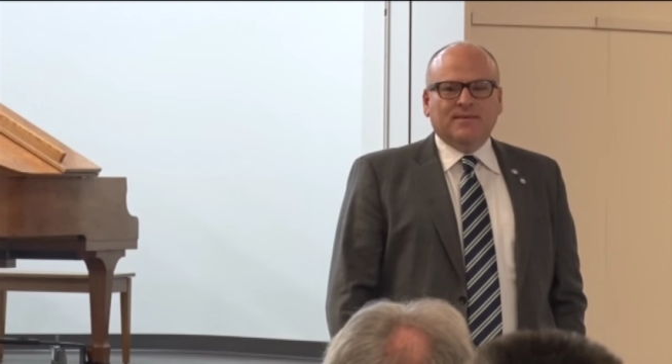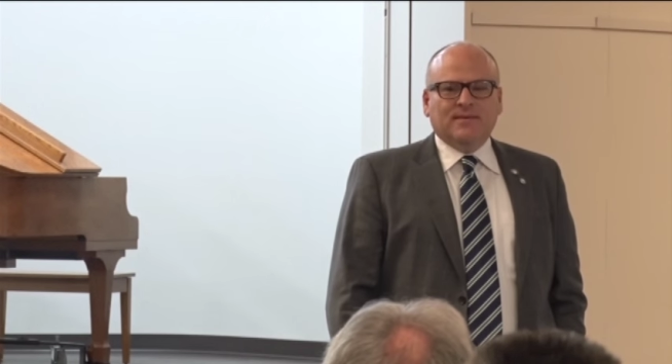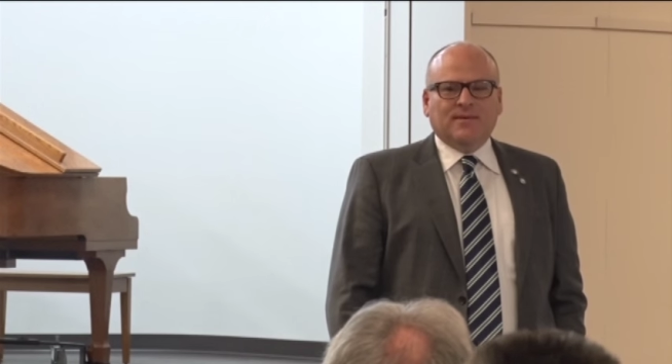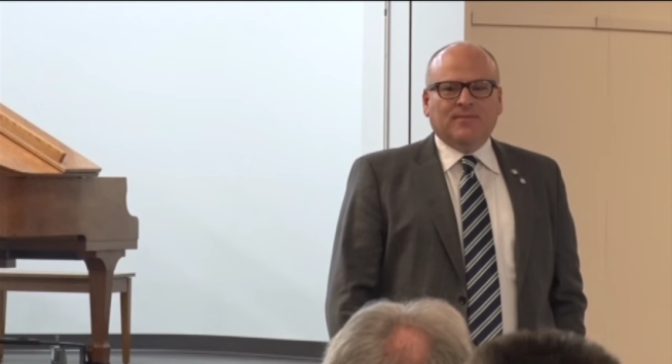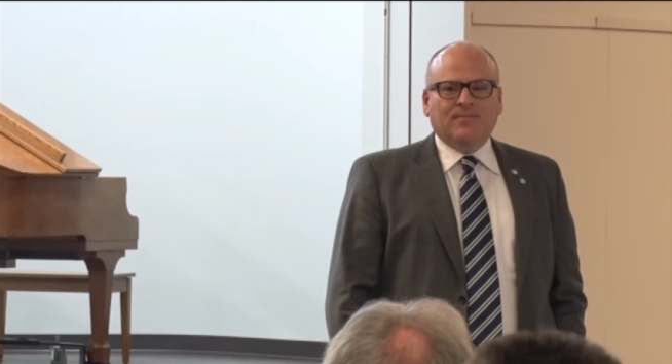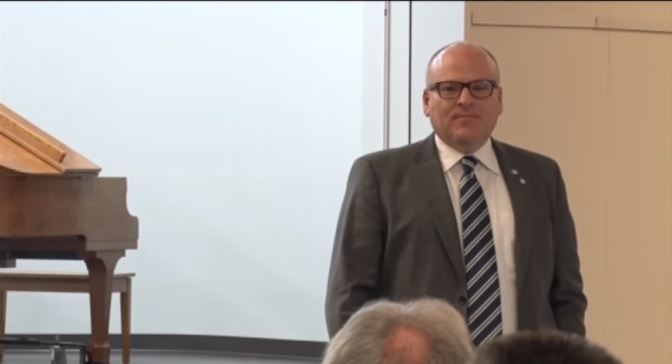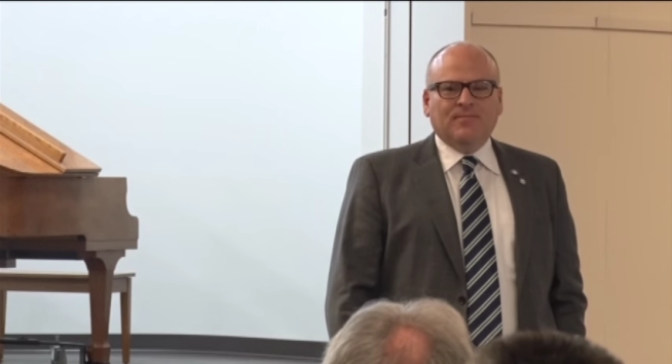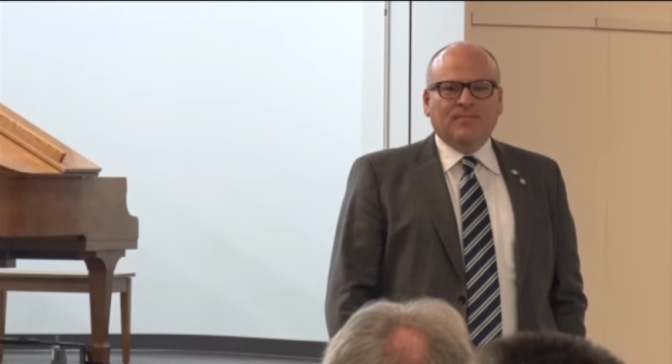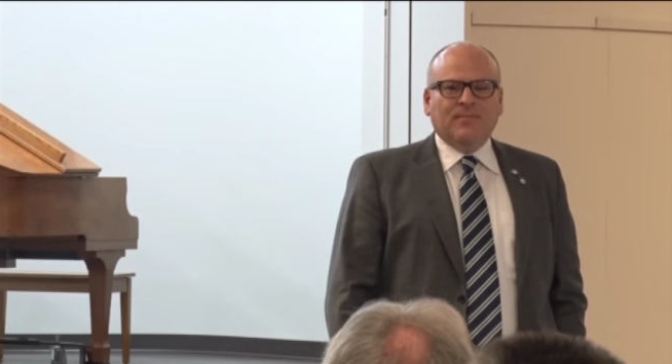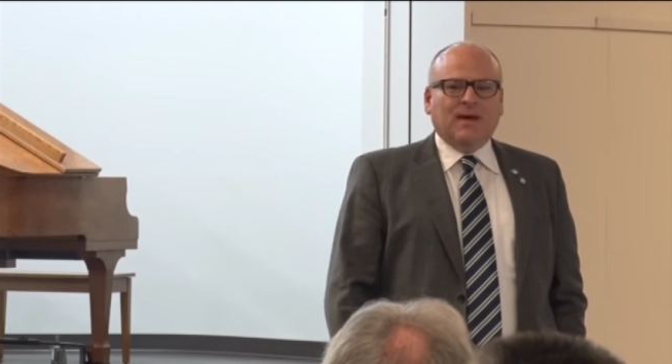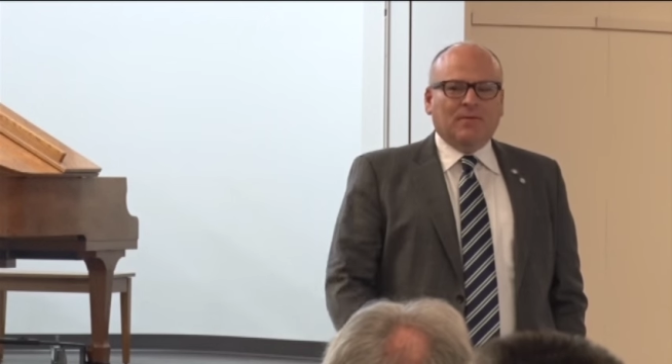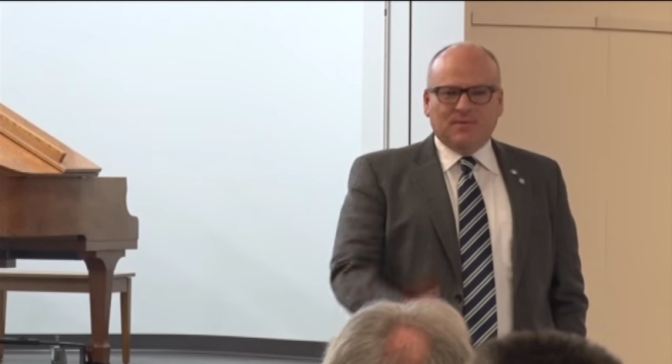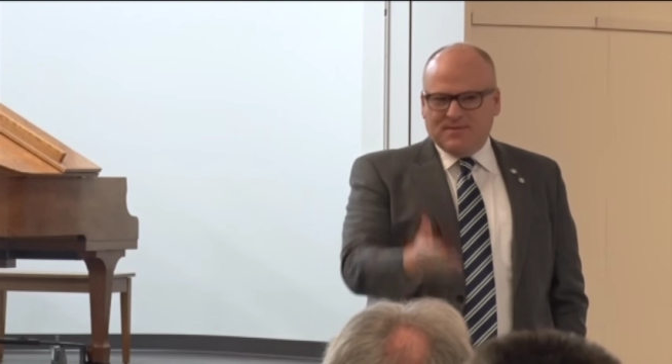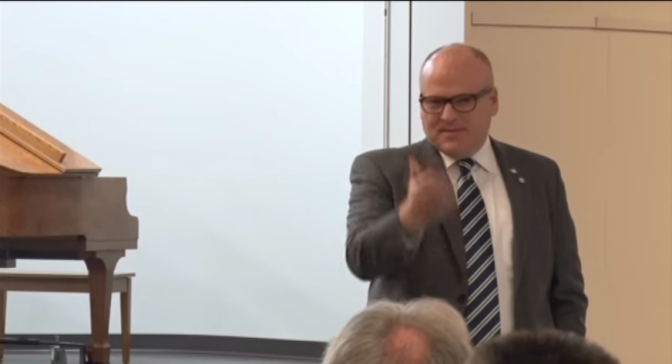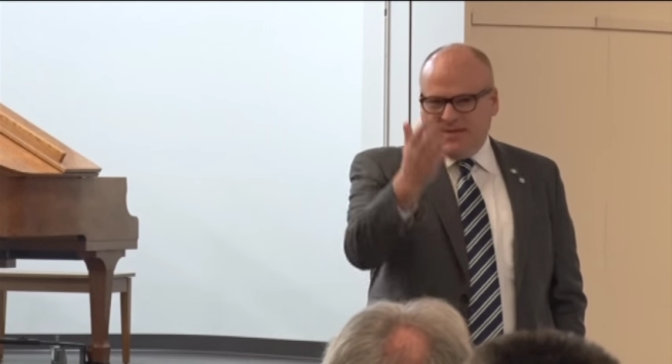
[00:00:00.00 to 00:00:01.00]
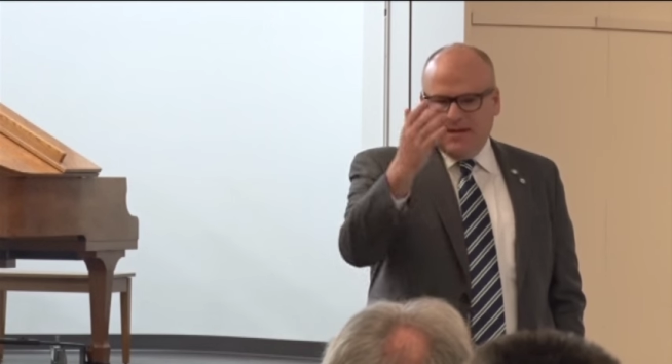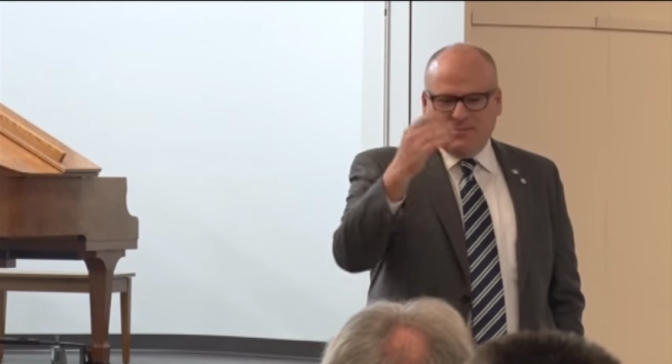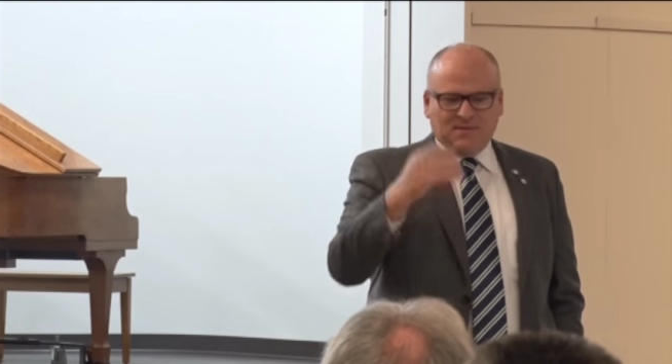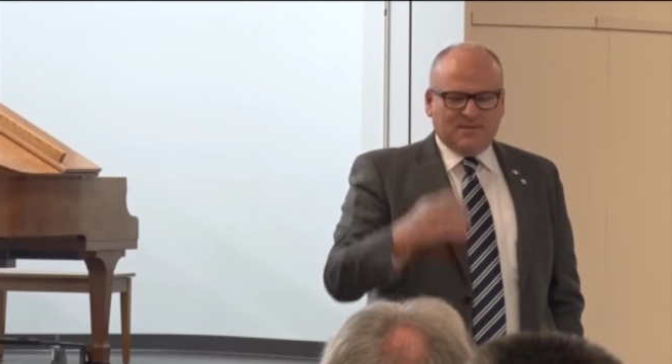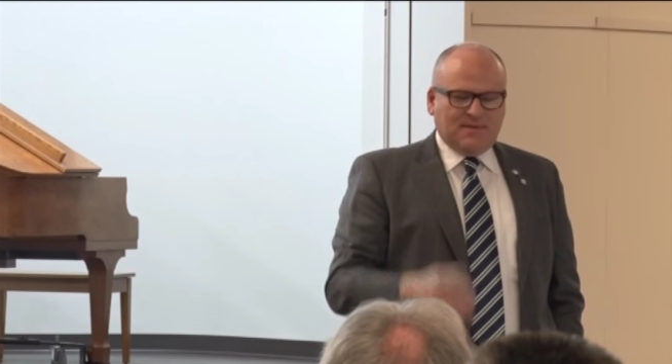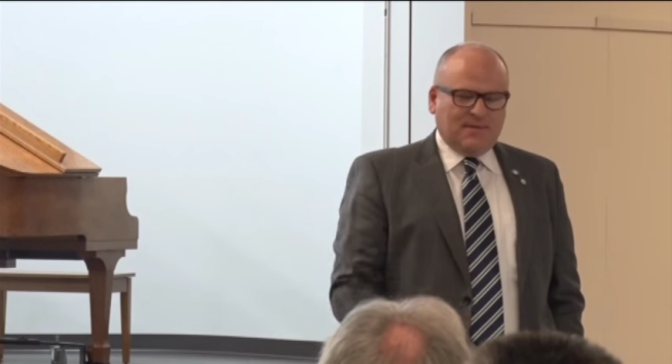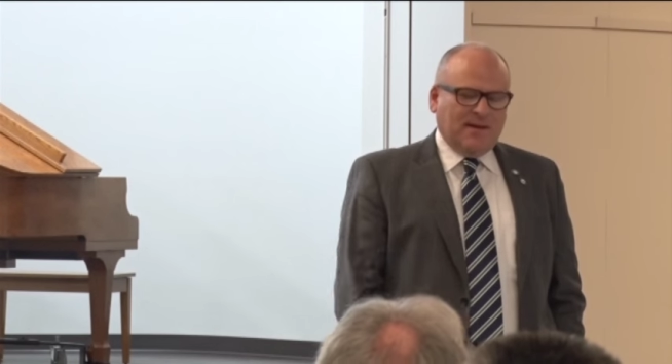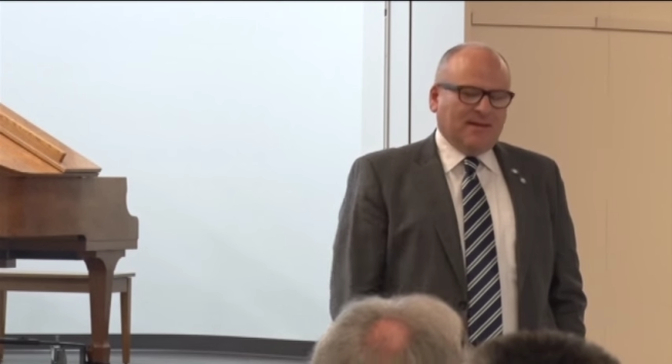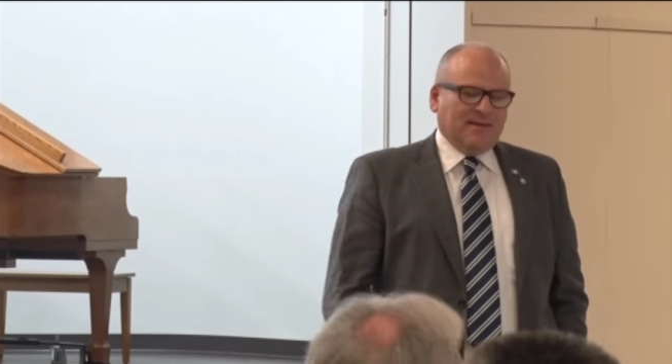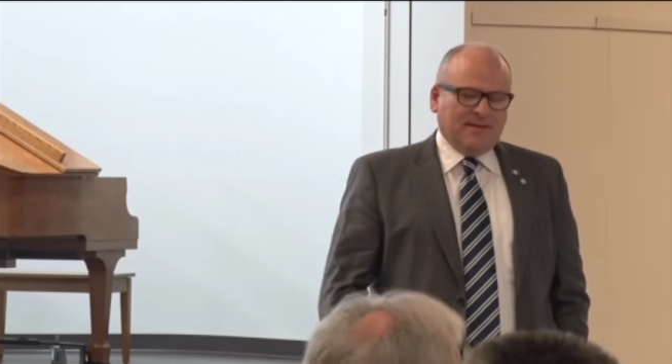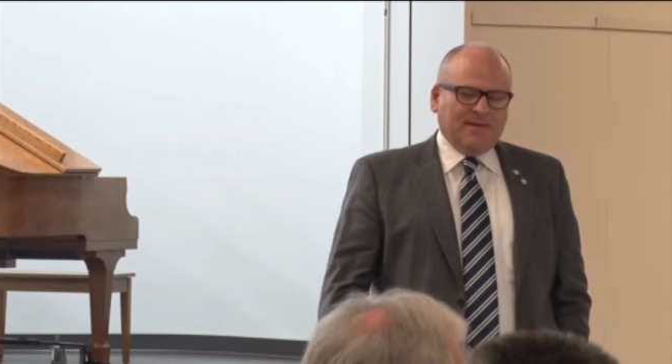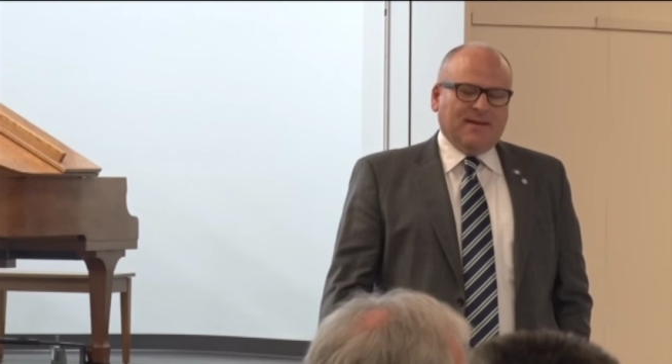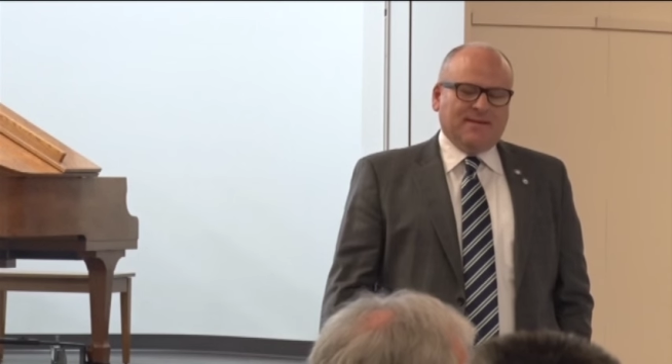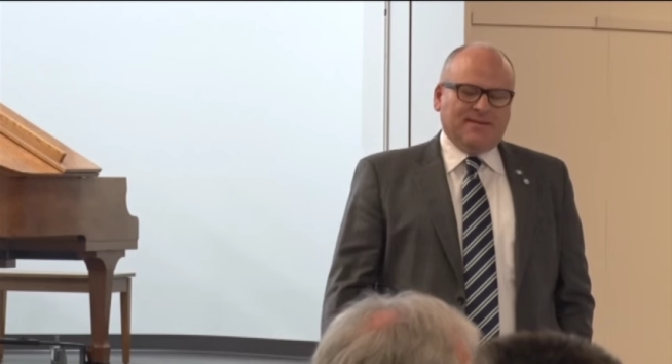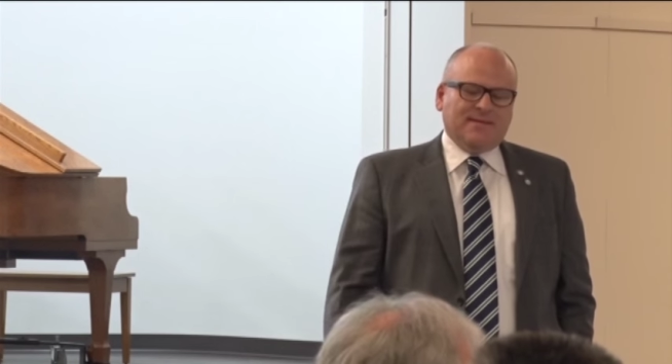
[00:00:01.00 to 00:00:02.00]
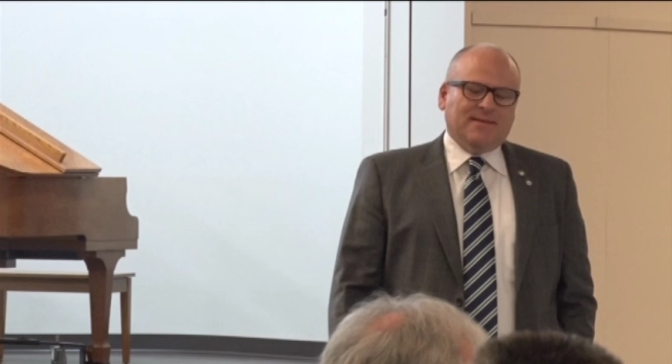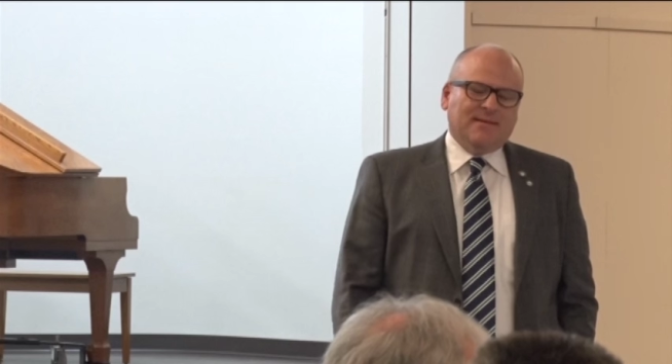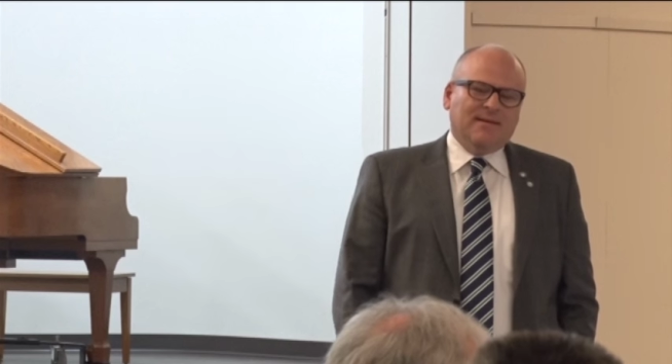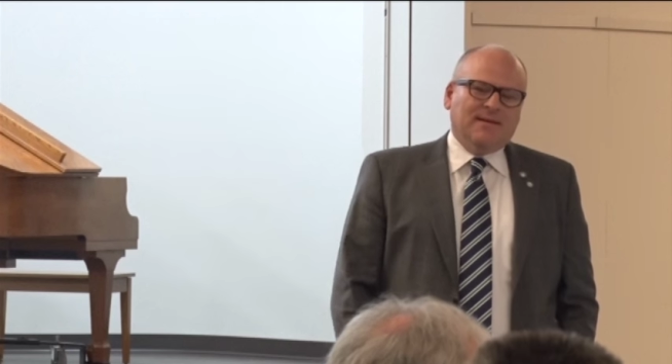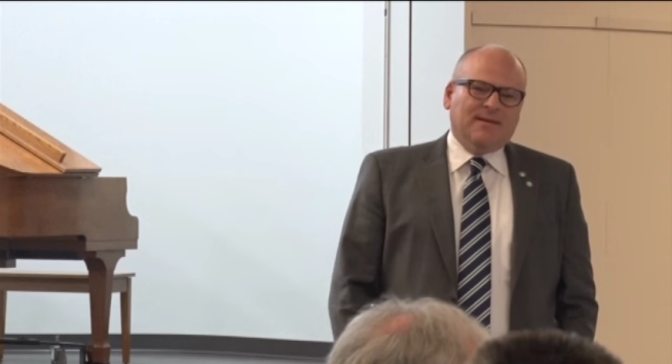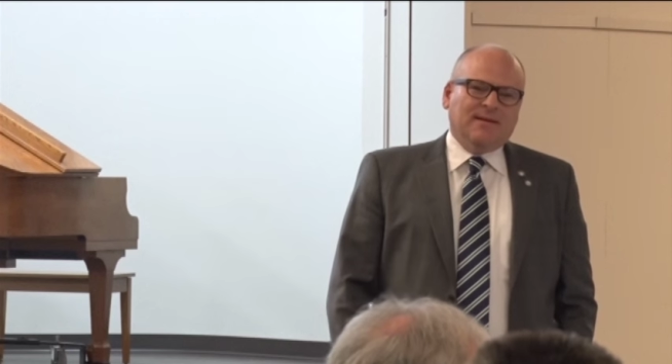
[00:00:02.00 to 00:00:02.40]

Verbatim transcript: So that was, that was I think that's,